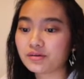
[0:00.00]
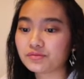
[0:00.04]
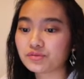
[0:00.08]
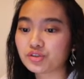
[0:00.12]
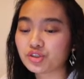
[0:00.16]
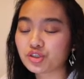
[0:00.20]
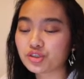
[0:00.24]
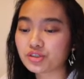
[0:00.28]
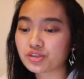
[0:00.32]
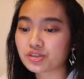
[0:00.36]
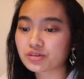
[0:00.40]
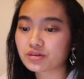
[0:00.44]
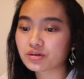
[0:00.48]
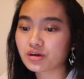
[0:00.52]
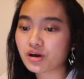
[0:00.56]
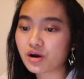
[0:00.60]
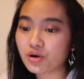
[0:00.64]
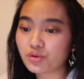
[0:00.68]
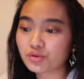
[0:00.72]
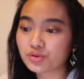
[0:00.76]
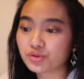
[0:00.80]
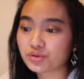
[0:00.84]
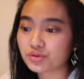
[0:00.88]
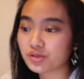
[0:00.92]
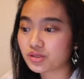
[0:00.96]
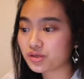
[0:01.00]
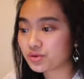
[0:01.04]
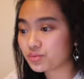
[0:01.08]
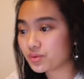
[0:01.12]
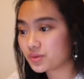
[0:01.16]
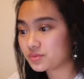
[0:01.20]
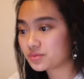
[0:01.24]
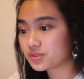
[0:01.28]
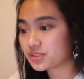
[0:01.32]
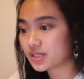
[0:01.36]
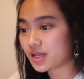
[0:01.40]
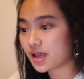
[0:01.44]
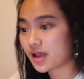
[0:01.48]
just go to the
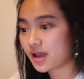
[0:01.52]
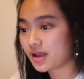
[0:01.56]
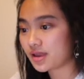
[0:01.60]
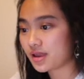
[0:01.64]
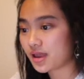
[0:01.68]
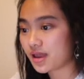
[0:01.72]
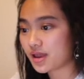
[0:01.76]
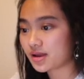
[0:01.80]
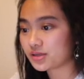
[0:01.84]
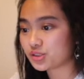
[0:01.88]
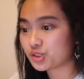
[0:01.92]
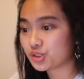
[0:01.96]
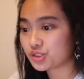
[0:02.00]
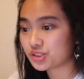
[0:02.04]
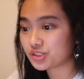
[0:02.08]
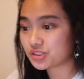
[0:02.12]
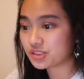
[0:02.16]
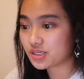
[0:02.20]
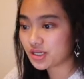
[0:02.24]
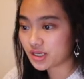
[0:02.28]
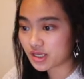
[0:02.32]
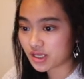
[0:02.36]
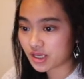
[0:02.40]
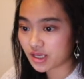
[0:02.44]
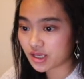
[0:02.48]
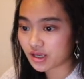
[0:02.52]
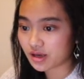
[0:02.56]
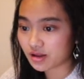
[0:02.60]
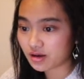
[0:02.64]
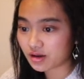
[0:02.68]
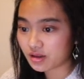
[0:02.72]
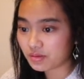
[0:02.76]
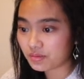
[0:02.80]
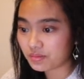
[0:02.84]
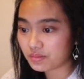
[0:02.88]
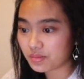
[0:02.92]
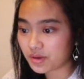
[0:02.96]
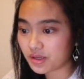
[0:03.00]
website and just digging a
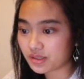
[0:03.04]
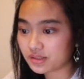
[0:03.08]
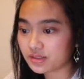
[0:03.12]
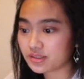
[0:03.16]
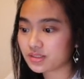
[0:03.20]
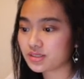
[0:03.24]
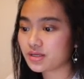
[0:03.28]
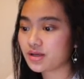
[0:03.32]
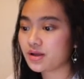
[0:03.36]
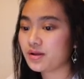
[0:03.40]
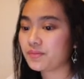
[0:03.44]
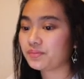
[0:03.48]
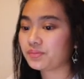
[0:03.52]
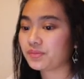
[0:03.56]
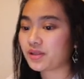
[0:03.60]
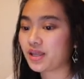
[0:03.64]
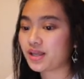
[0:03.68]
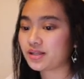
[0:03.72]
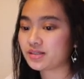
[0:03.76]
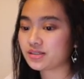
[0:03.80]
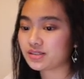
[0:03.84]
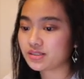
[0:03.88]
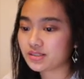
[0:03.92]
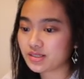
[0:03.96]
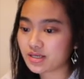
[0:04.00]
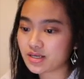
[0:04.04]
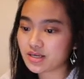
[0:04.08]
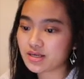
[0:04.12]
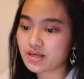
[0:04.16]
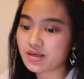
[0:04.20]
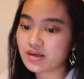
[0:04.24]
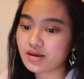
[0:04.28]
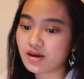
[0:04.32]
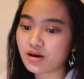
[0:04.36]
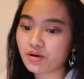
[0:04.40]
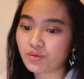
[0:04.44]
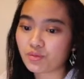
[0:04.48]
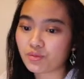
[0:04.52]
little bit and
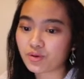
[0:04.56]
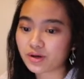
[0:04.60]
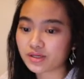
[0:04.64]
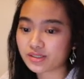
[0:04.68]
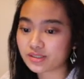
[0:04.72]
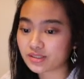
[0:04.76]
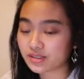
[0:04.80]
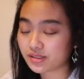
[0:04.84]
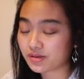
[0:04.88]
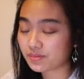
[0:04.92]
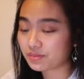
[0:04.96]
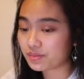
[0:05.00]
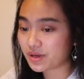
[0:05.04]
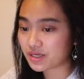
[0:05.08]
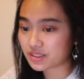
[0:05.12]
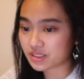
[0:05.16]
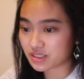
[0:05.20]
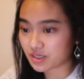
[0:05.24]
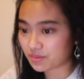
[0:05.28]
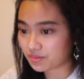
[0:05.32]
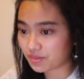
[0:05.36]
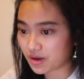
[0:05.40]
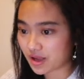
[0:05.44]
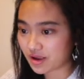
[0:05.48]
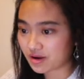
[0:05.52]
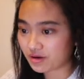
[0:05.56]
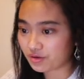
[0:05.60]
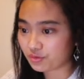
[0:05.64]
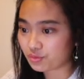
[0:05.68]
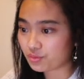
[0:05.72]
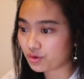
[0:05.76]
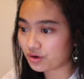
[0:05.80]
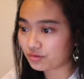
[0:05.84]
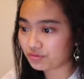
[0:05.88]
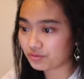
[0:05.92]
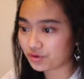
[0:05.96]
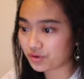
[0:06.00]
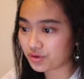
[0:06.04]
see what is the best supplier
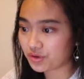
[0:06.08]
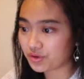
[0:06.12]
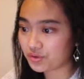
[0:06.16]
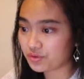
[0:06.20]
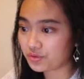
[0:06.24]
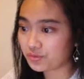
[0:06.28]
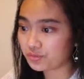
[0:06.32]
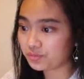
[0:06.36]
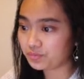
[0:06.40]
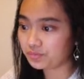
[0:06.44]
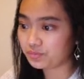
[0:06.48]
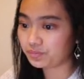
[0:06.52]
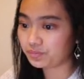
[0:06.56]
work for you.